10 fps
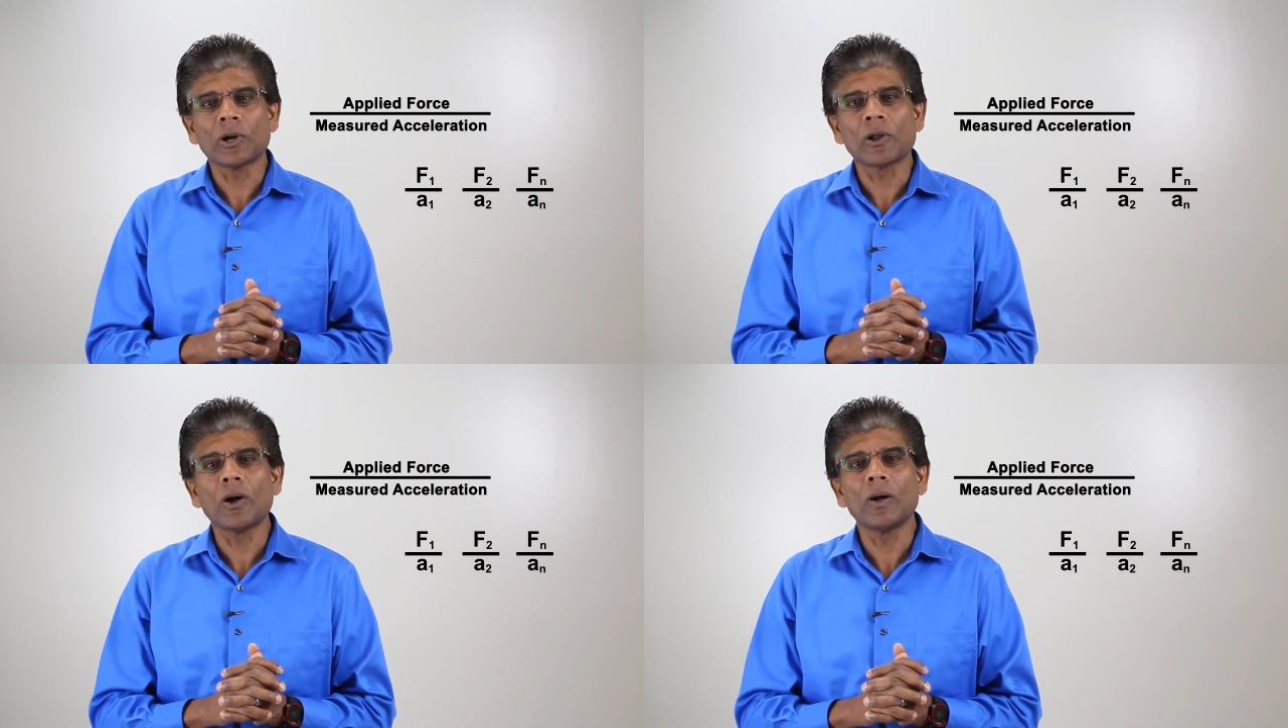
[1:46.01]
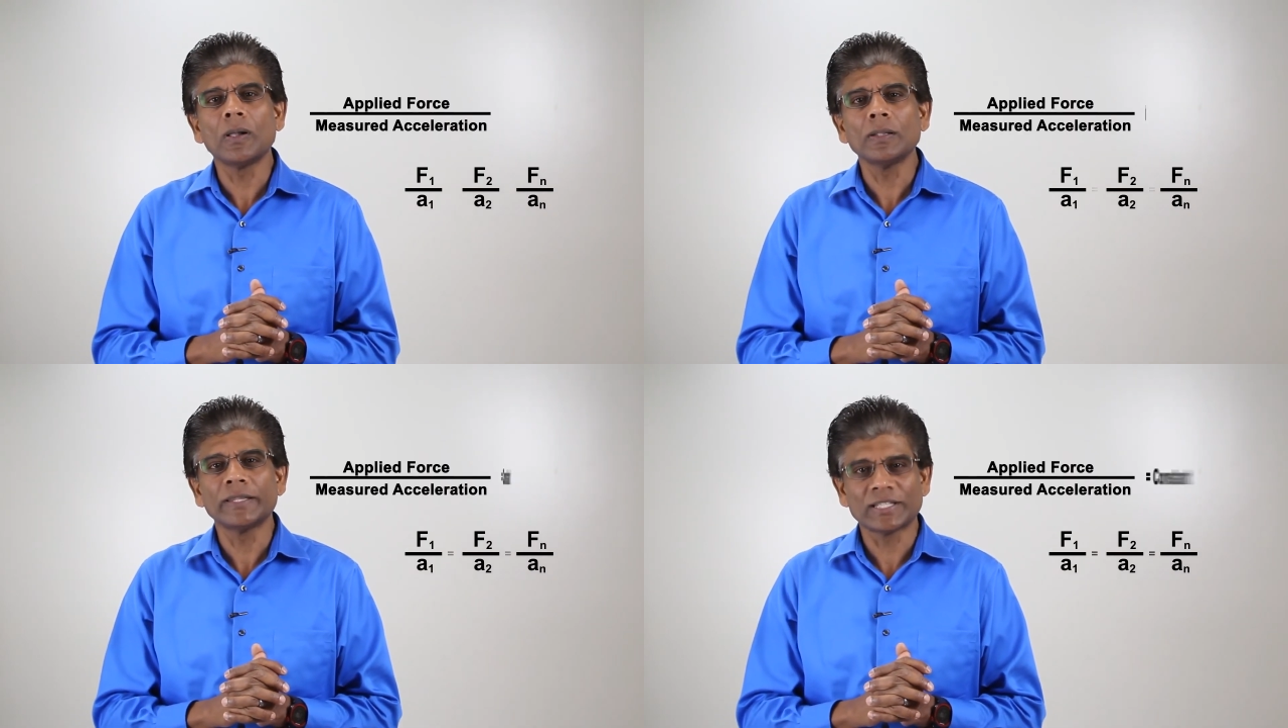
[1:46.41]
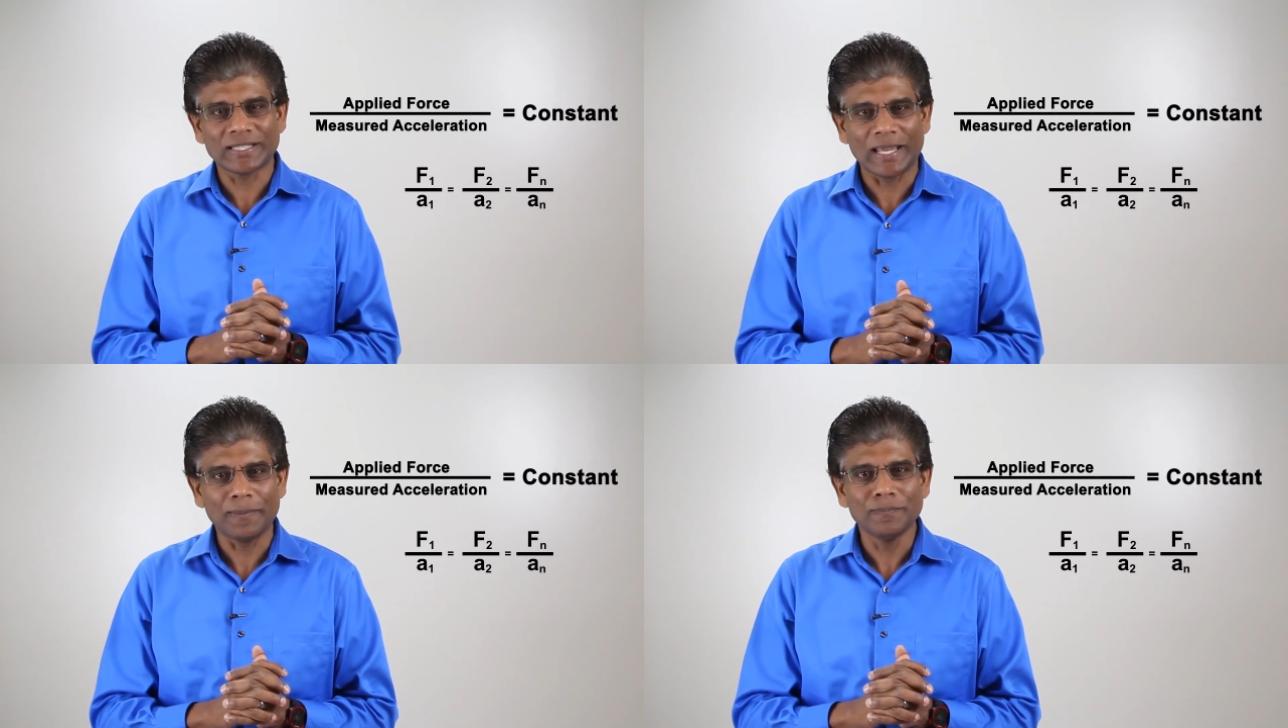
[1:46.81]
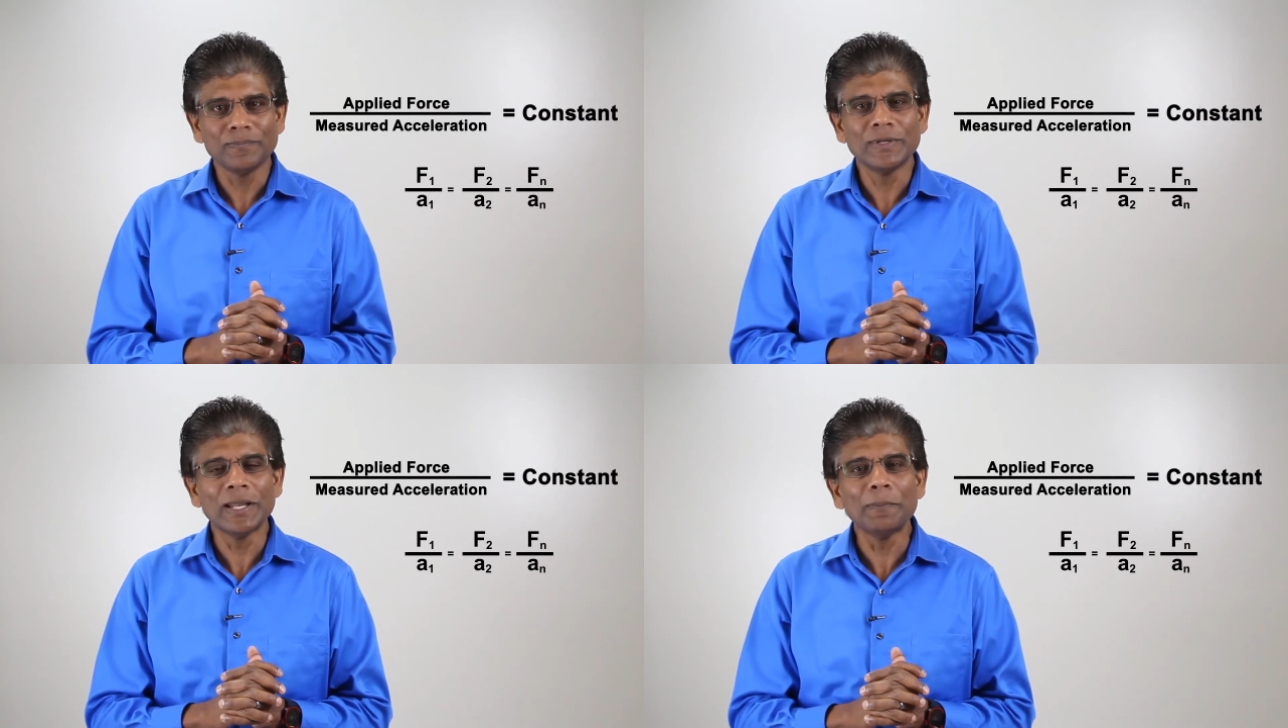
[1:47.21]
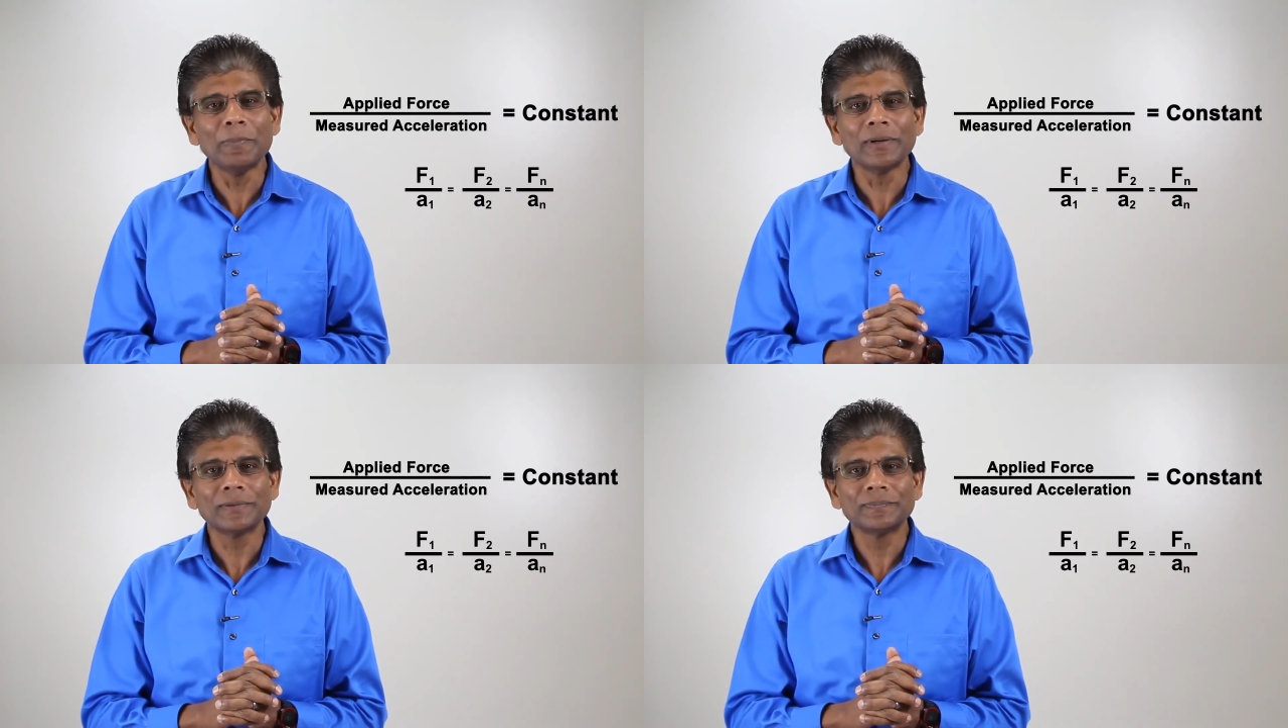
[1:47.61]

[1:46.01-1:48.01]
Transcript: are all the same number,